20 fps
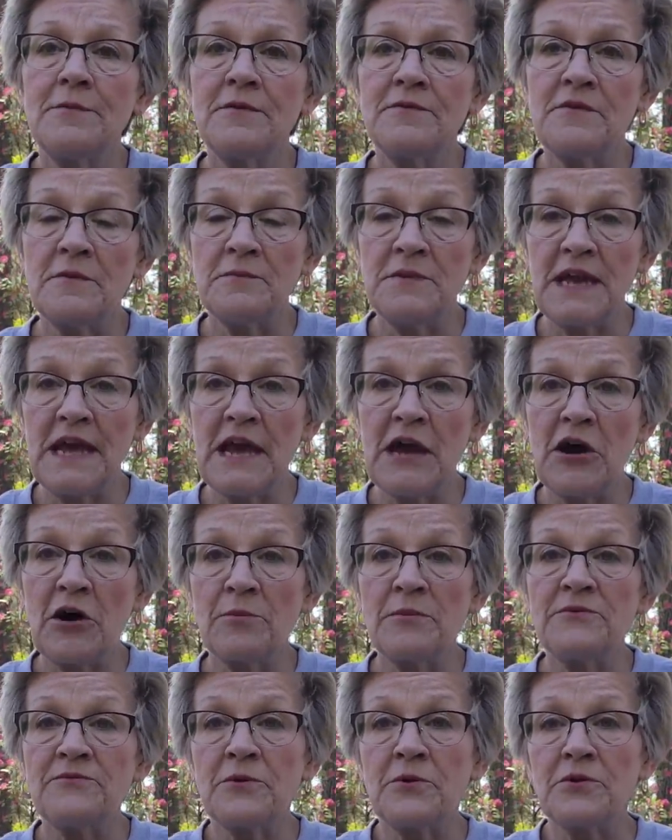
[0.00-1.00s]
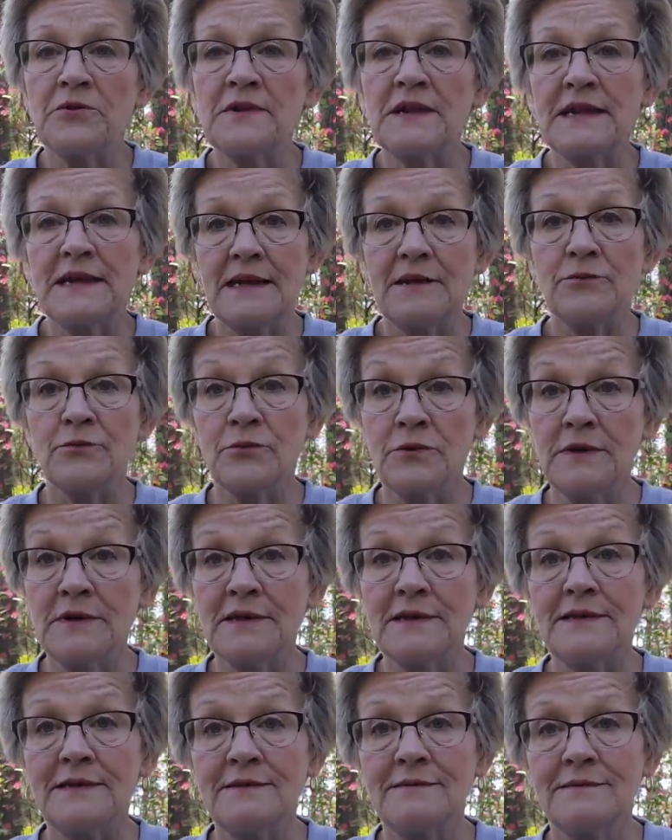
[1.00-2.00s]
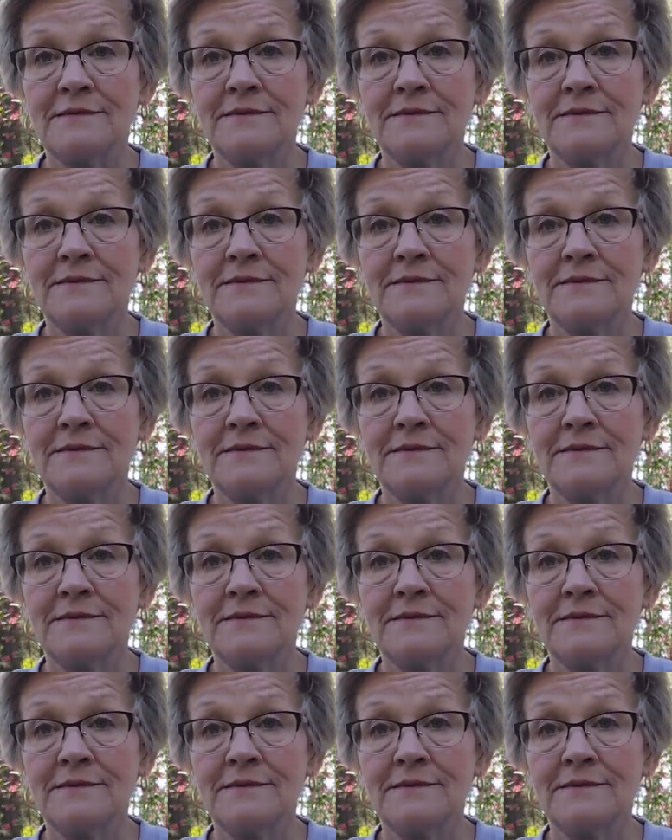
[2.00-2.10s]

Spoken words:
of them now before they get really,